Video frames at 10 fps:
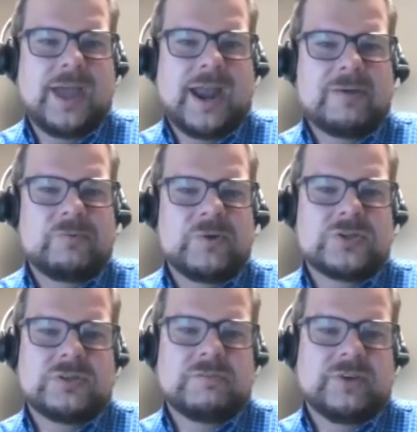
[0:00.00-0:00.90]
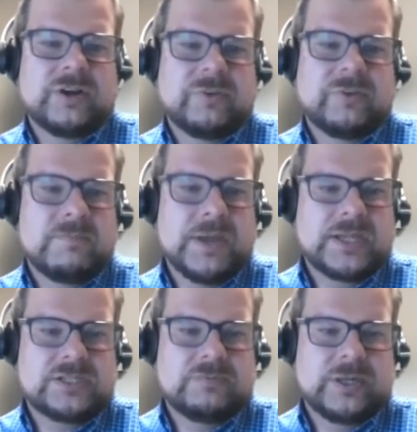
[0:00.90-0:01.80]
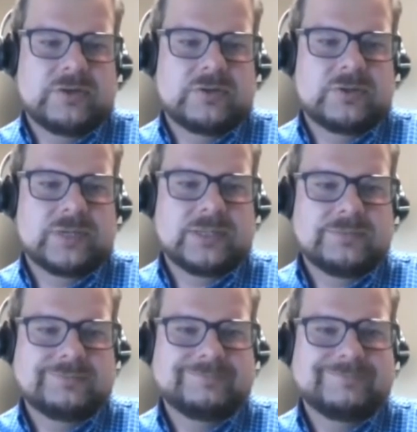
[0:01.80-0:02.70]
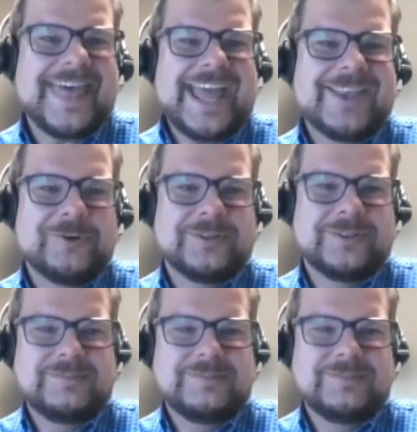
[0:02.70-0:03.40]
and I wish you the very, very best in what you're doing. Thank you.